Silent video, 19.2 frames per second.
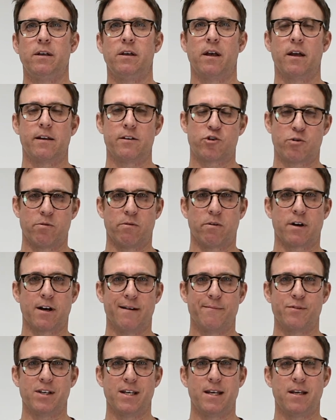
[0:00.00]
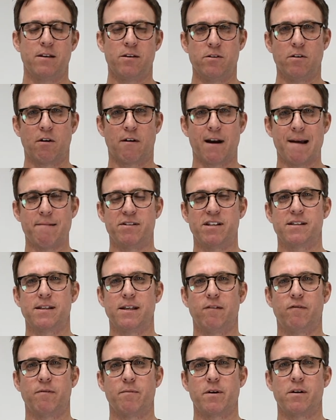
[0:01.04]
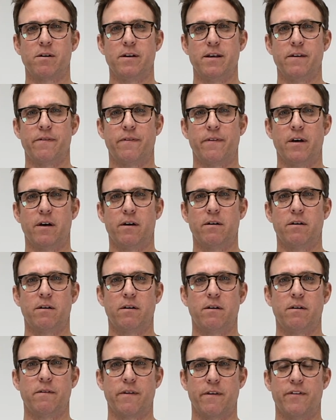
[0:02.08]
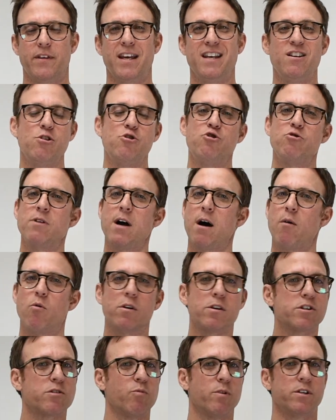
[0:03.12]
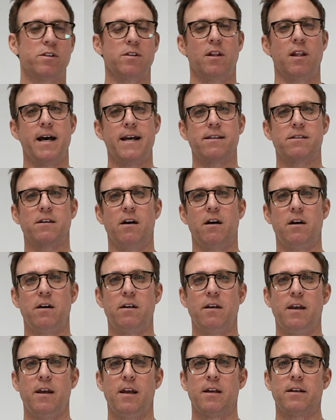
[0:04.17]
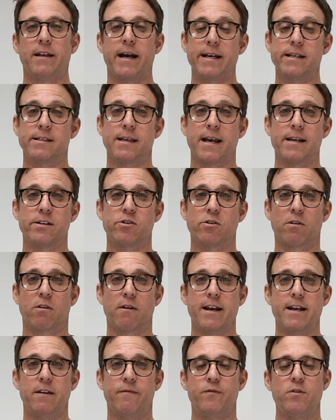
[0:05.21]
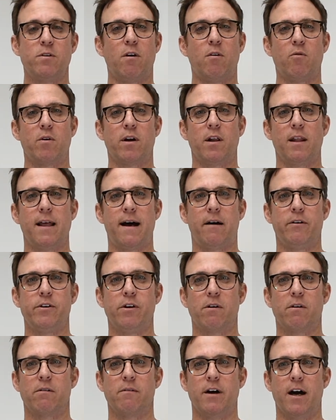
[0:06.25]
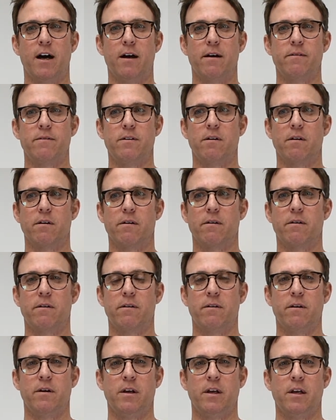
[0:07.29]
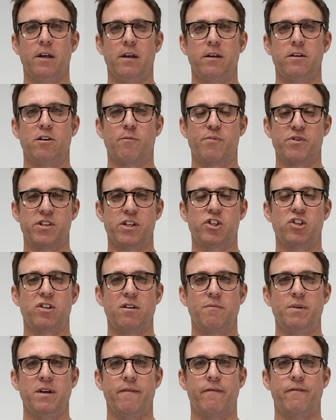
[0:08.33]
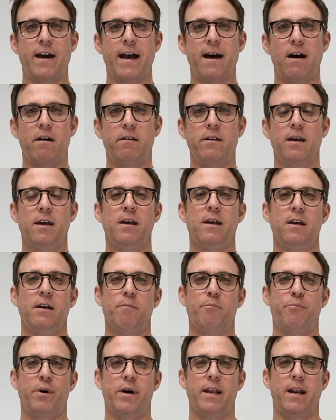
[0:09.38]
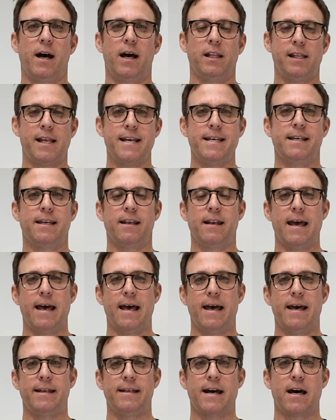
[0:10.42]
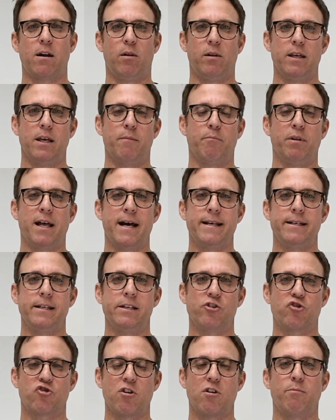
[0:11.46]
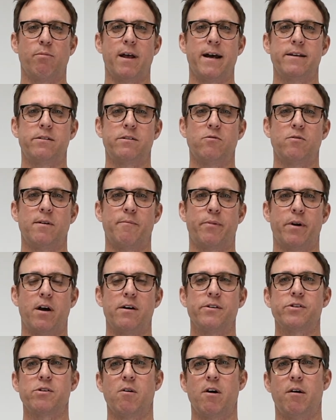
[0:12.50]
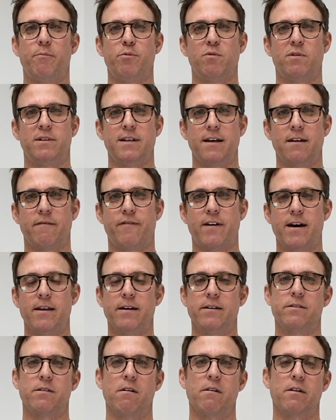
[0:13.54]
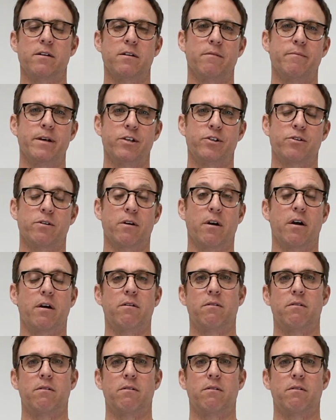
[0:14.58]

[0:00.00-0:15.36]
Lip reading: an intruder comes in, you're grabbing this thing from underneath the thing. You do not want to switch the lights on. Night sights are great if you don't want to allow your position to be found, but a light can add not only a blinding strobe light to it, but also help you identify a target and make sure,